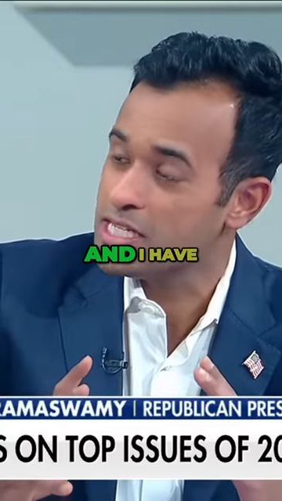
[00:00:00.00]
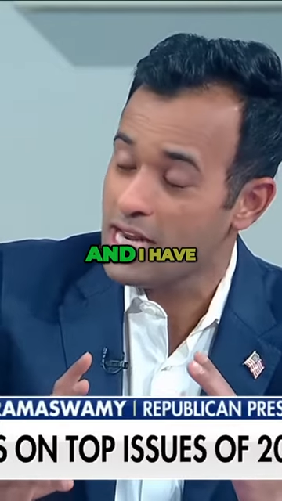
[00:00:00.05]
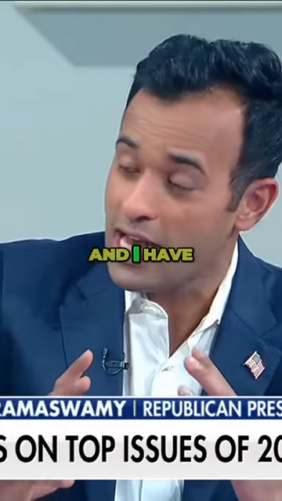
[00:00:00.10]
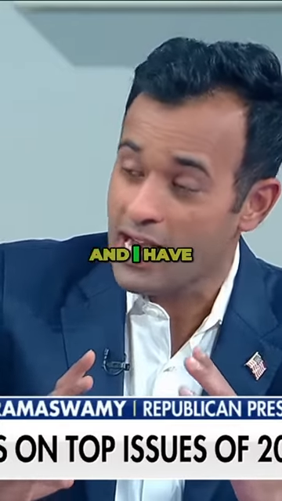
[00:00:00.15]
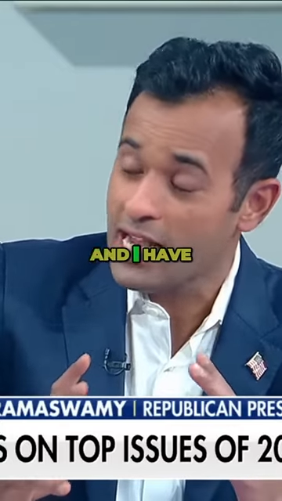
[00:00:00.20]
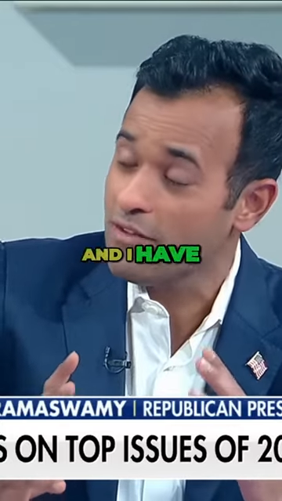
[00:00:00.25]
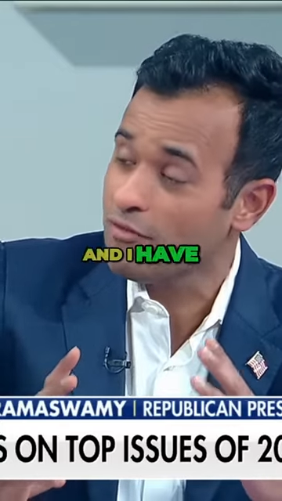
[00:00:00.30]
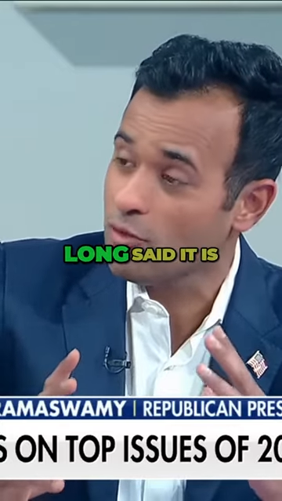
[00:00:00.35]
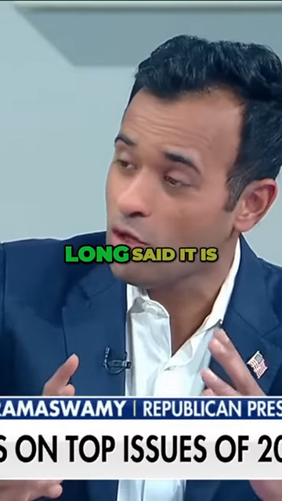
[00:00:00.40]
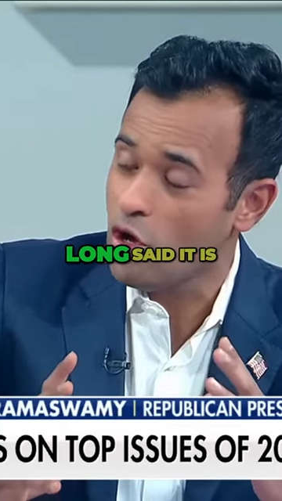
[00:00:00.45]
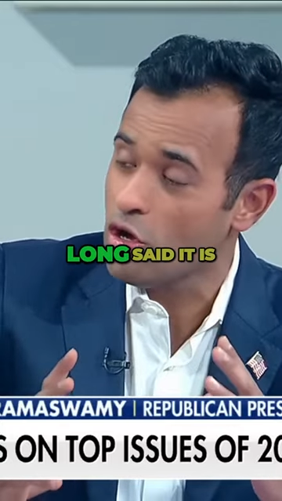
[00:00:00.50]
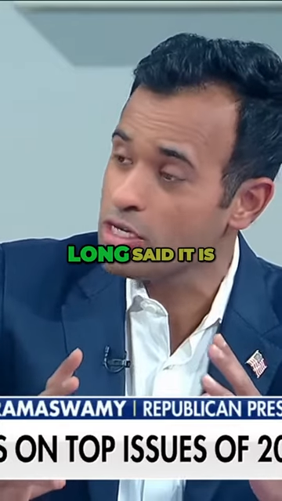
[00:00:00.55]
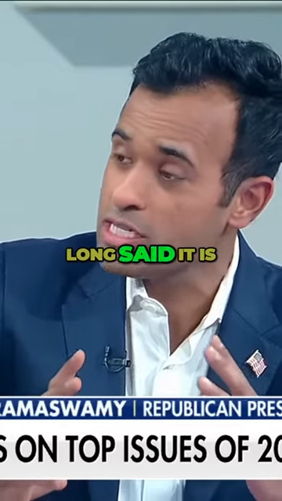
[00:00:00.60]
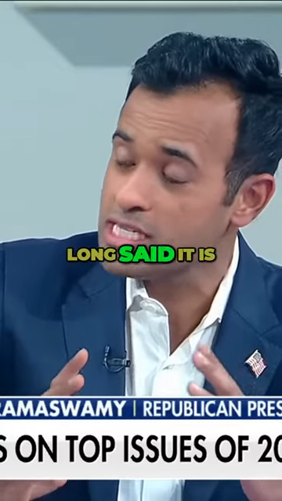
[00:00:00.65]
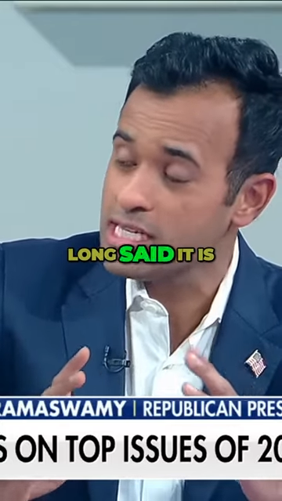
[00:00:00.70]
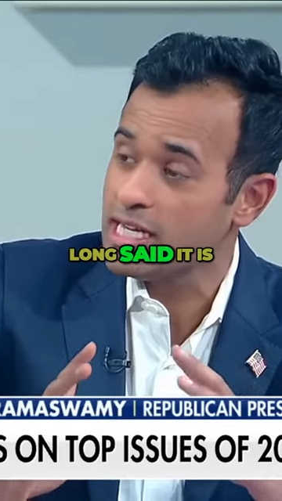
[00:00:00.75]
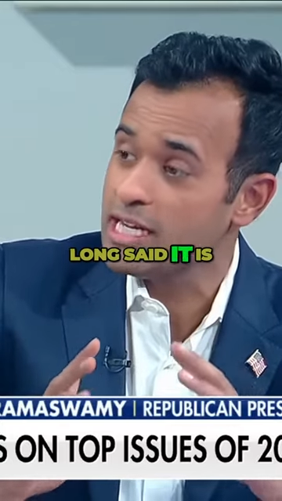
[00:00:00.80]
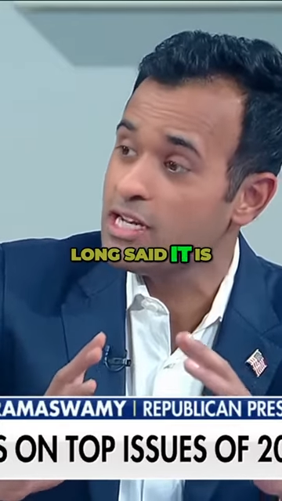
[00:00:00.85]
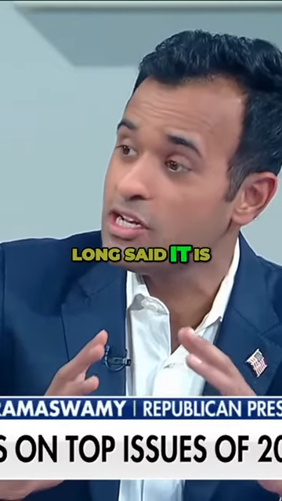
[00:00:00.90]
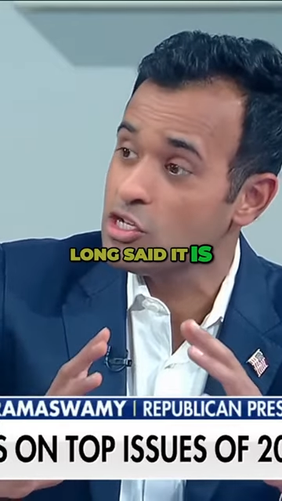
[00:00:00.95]
And I have long
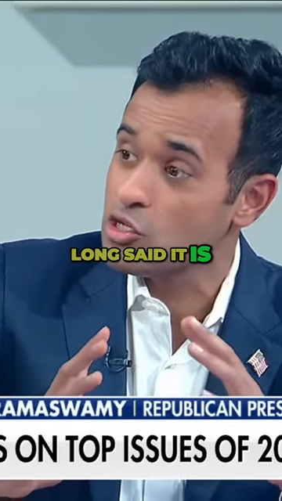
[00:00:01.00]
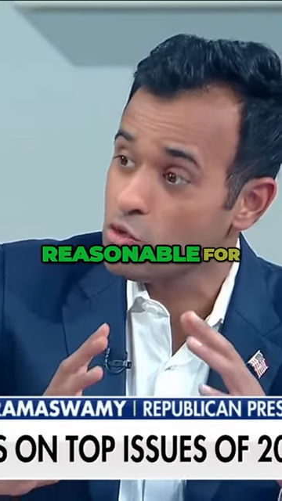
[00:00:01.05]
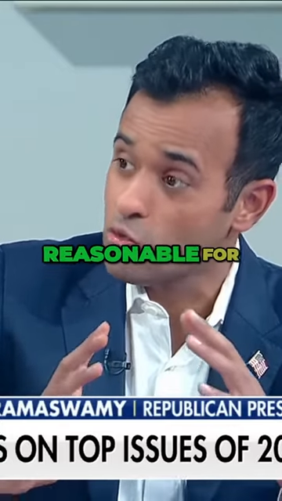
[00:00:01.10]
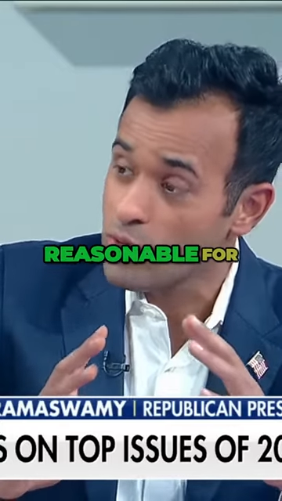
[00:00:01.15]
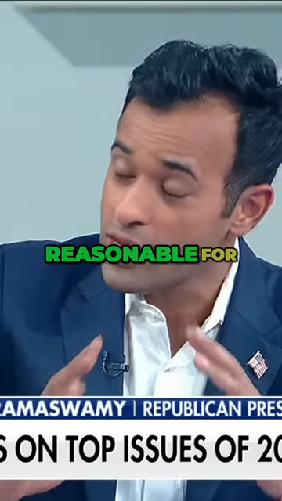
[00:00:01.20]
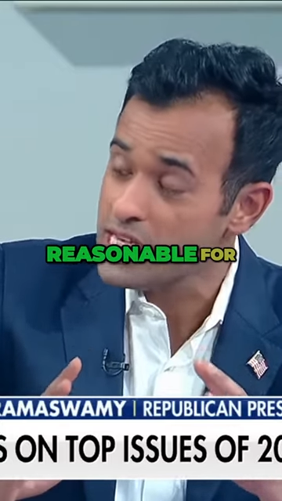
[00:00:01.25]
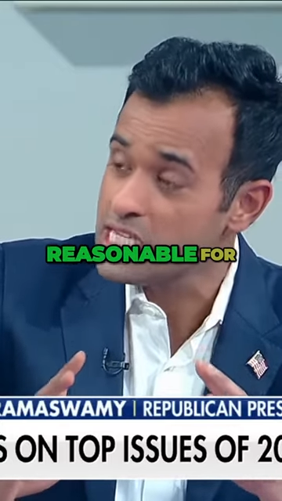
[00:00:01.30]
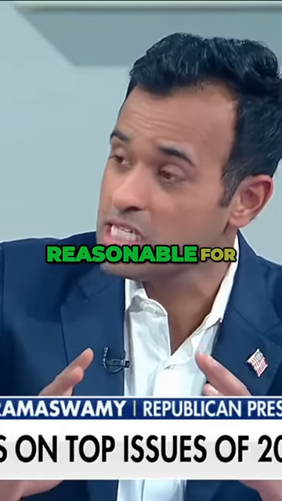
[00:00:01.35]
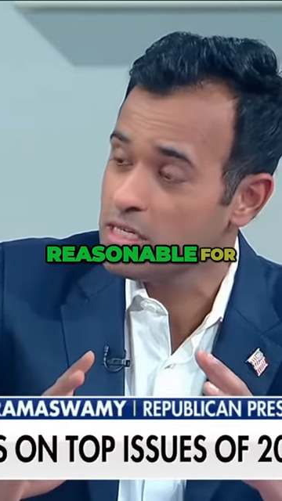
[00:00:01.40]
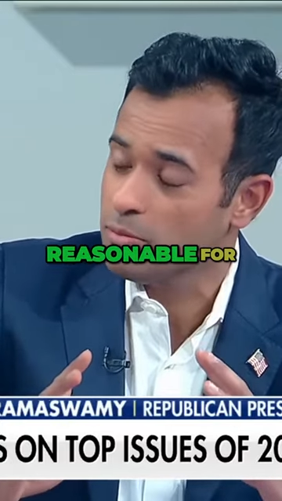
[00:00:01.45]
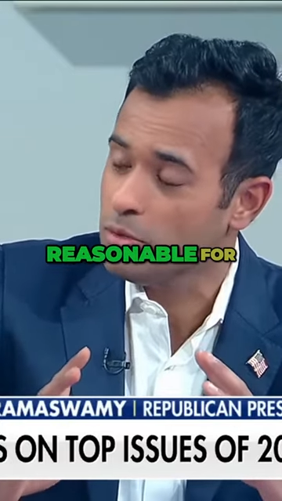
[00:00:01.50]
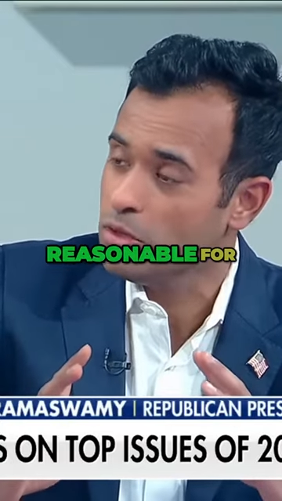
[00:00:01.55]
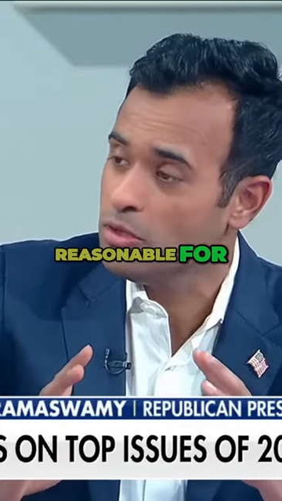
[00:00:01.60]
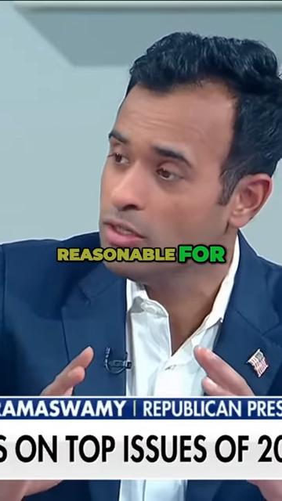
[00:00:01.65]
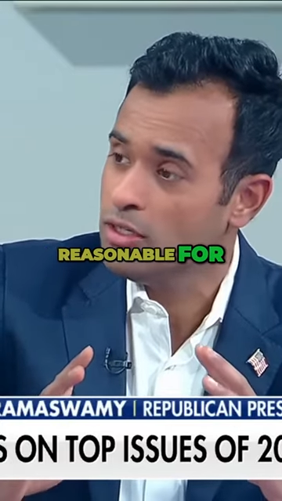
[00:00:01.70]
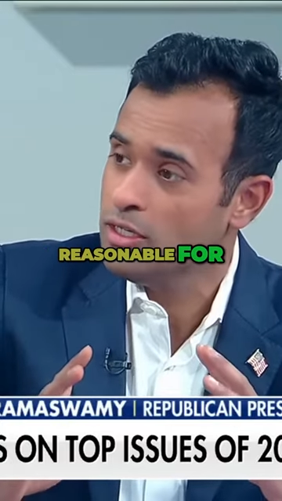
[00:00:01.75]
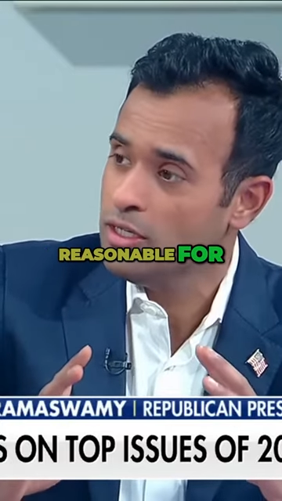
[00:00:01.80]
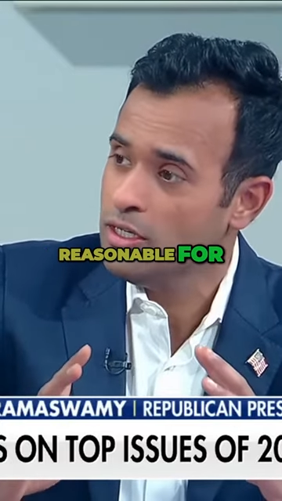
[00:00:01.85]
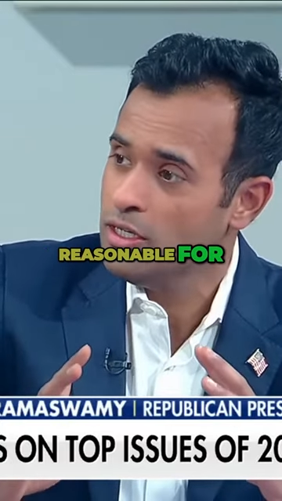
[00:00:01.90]
said it is reasonable